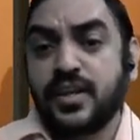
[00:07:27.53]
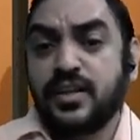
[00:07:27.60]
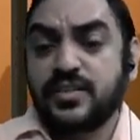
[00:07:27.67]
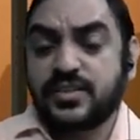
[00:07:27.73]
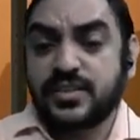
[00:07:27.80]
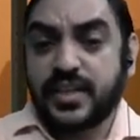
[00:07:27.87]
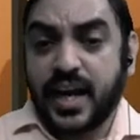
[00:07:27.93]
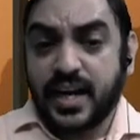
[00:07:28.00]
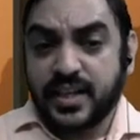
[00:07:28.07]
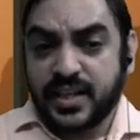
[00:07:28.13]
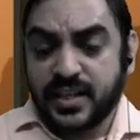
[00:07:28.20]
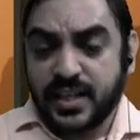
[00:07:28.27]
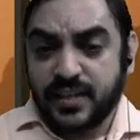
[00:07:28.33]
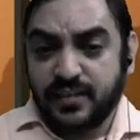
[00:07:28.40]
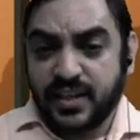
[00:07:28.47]

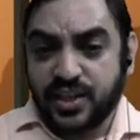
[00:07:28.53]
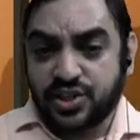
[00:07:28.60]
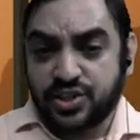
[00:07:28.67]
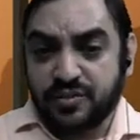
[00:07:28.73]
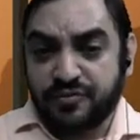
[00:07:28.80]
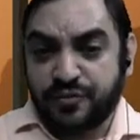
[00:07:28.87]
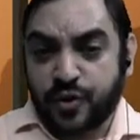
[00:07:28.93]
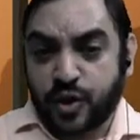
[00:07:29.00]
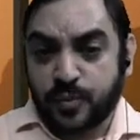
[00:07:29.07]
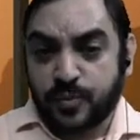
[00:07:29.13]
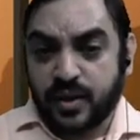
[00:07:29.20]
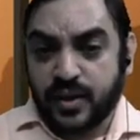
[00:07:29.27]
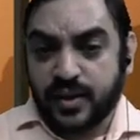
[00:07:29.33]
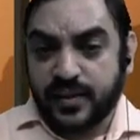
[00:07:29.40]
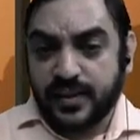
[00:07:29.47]
Standard deviation
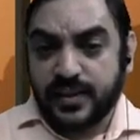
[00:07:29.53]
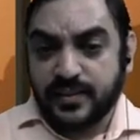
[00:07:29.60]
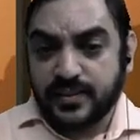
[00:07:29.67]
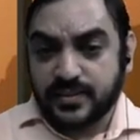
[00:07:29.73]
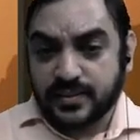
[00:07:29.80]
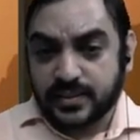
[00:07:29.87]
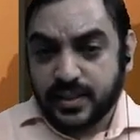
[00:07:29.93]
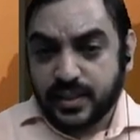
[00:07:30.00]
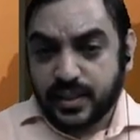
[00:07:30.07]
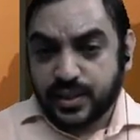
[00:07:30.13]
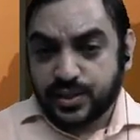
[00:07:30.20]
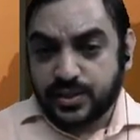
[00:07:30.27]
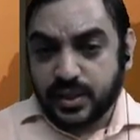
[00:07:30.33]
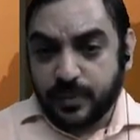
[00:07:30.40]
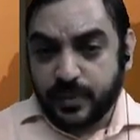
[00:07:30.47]
formula is
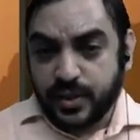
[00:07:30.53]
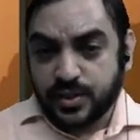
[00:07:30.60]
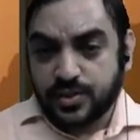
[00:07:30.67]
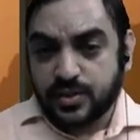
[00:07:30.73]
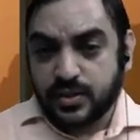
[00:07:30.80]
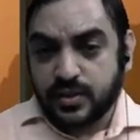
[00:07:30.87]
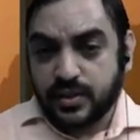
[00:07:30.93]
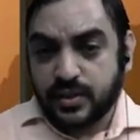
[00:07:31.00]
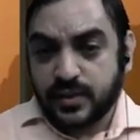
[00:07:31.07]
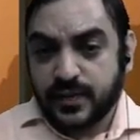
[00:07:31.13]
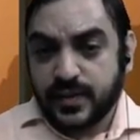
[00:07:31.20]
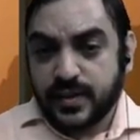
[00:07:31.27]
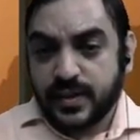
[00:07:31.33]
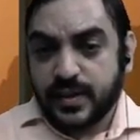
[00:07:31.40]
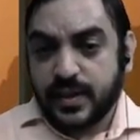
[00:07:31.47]
summation
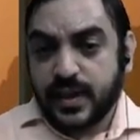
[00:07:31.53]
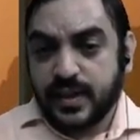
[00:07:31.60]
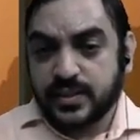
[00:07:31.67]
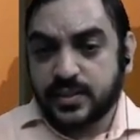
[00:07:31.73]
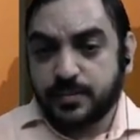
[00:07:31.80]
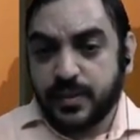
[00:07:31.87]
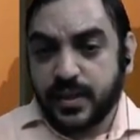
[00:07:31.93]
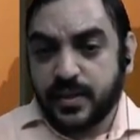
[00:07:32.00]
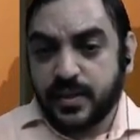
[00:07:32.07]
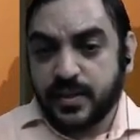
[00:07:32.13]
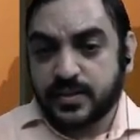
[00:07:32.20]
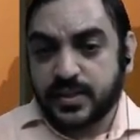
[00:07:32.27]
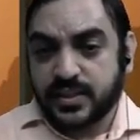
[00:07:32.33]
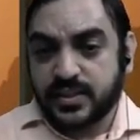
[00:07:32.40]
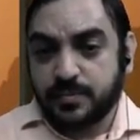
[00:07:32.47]
x
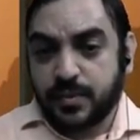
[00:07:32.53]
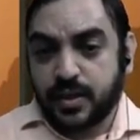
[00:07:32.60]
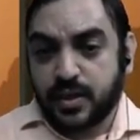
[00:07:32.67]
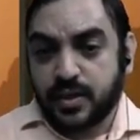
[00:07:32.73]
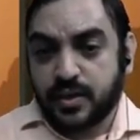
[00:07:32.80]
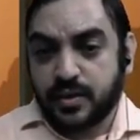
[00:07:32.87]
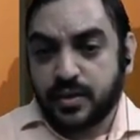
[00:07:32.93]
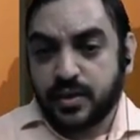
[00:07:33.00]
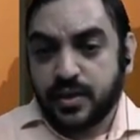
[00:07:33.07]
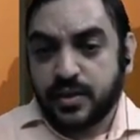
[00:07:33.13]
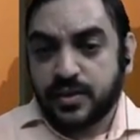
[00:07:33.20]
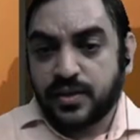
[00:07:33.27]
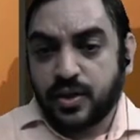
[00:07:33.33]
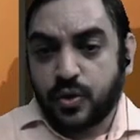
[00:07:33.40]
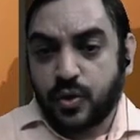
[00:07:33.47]
minus x bar
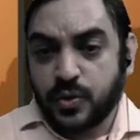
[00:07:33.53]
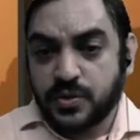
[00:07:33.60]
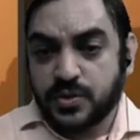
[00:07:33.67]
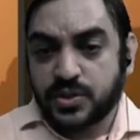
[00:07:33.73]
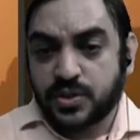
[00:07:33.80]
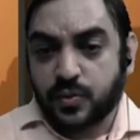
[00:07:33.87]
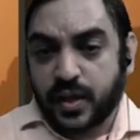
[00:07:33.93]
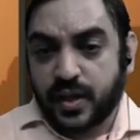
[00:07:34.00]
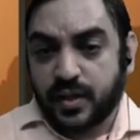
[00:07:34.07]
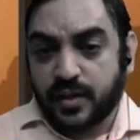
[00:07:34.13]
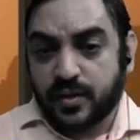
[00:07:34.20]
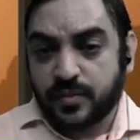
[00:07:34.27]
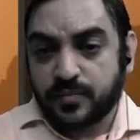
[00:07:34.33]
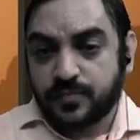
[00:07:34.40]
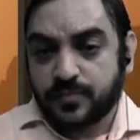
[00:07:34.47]
the whole square
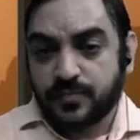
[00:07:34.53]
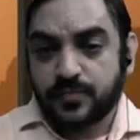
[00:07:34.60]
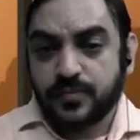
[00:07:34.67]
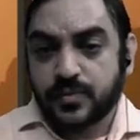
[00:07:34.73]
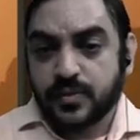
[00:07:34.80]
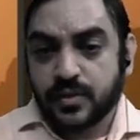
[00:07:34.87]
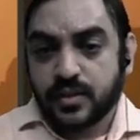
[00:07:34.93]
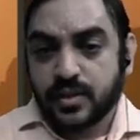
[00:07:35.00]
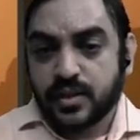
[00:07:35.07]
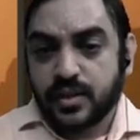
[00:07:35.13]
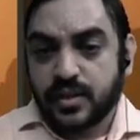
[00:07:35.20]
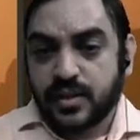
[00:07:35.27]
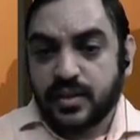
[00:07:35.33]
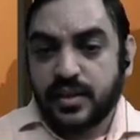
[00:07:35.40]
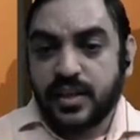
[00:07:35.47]

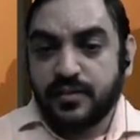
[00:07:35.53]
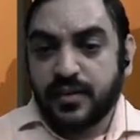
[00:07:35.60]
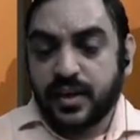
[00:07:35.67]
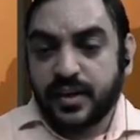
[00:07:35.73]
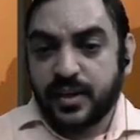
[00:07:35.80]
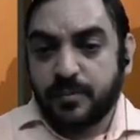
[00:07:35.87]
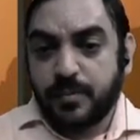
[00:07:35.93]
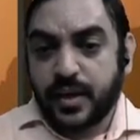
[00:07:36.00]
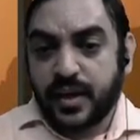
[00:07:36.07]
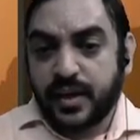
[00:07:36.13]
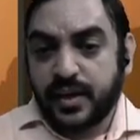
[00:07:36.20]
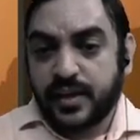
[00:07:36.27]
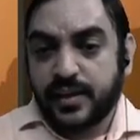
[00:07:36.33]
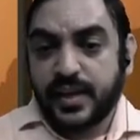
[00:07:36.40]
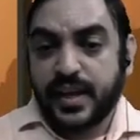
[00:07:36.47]
divided
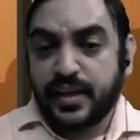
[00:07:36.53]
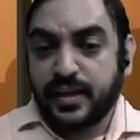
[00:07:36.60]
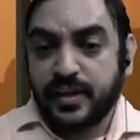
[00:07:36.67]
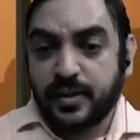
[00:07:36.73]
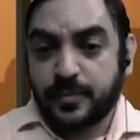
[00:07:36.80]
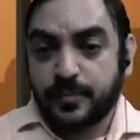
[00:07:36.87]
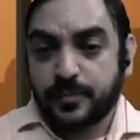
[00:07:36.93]
by n.